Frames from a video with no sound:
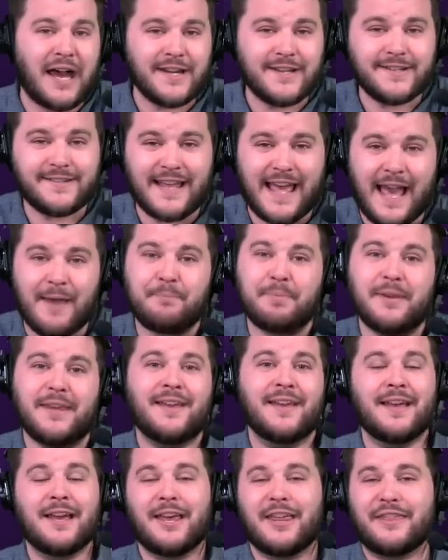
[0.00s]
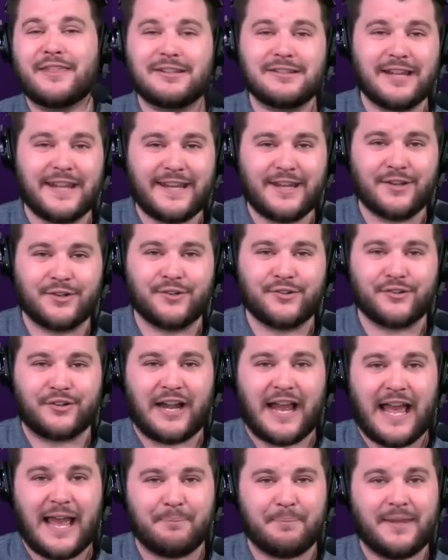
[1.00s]
is happy, the Lakers are
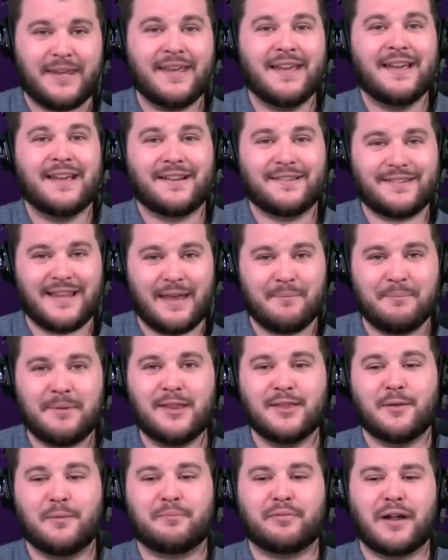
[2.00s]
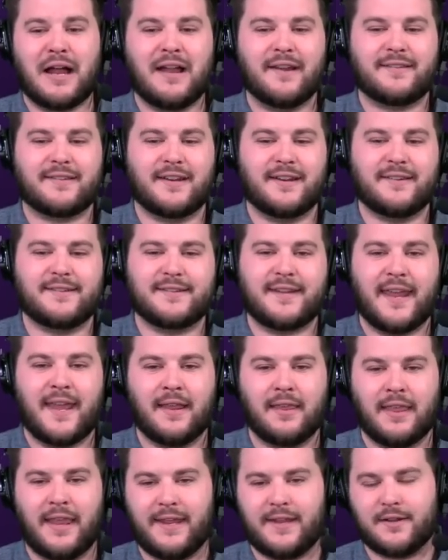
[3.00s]
happy, because that means LeBron is going to stay a
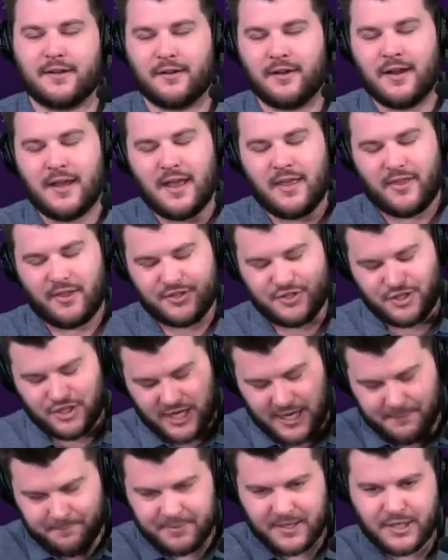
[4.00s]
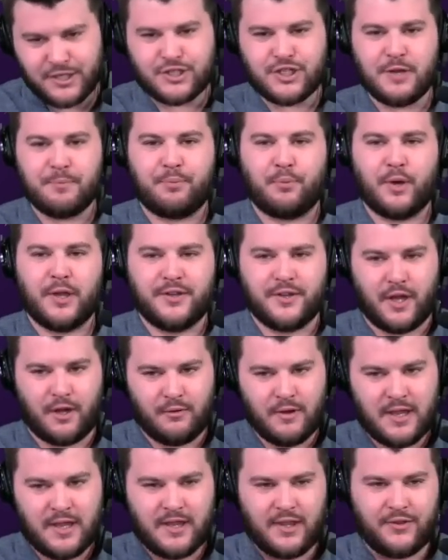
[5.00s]
Laker. The championship window
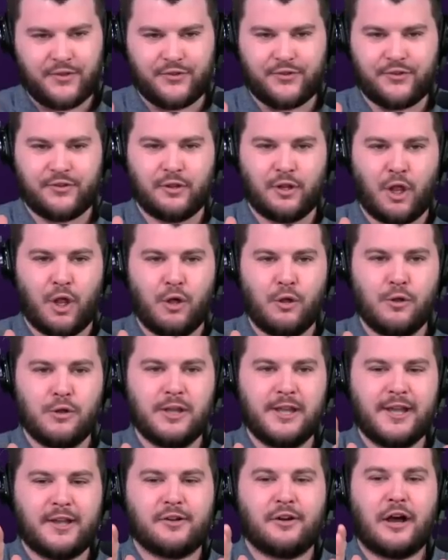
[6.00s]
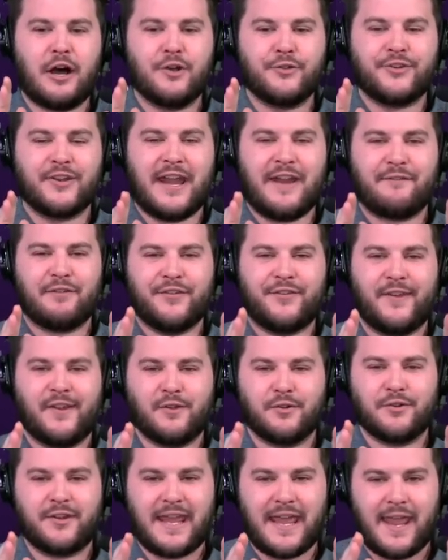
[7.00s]
is slowly closing every
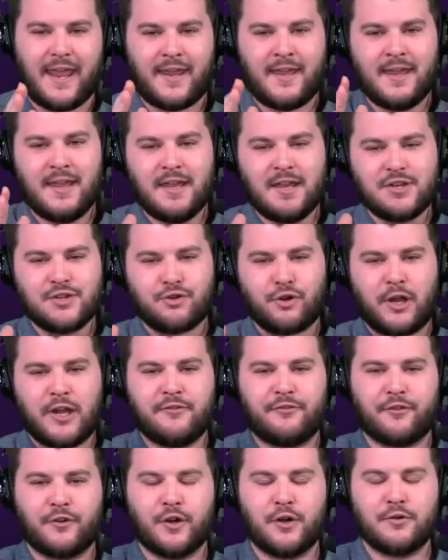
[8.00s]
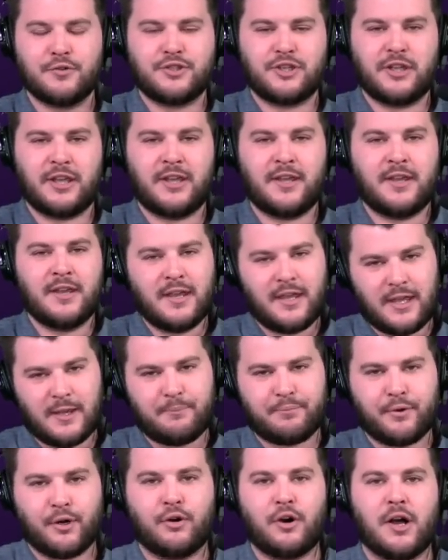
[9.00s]
single day. Trading for OG, it
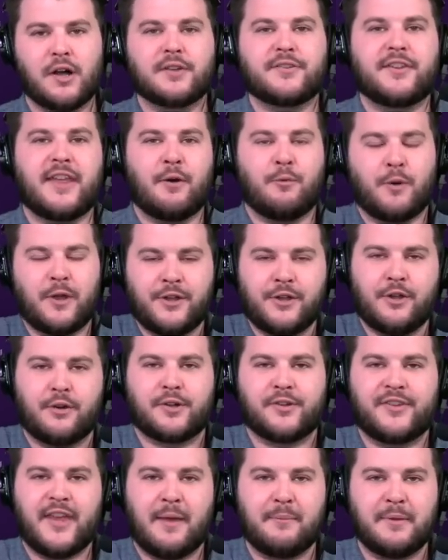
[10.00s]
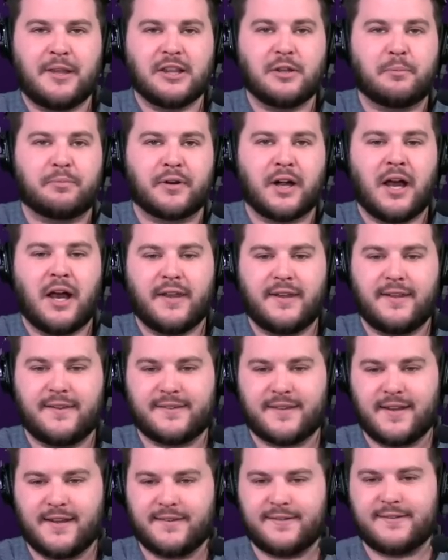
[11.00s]
prolongs that window, because that means LeBron is
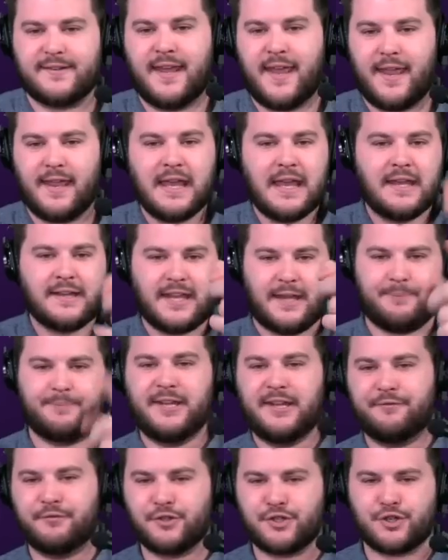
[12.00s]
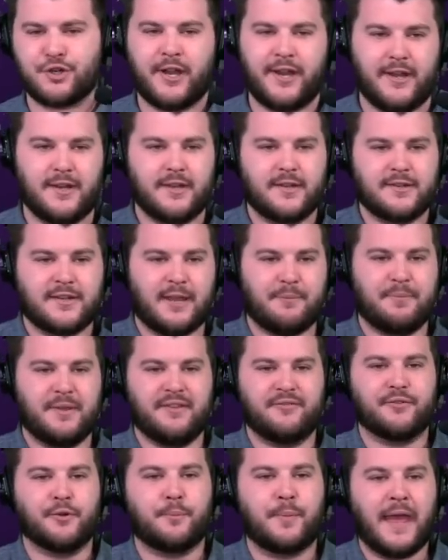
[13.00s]
going to stay. Type T for trade, type P
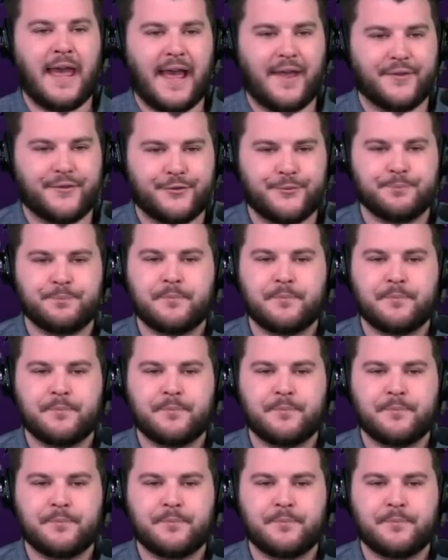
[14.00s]
for pass.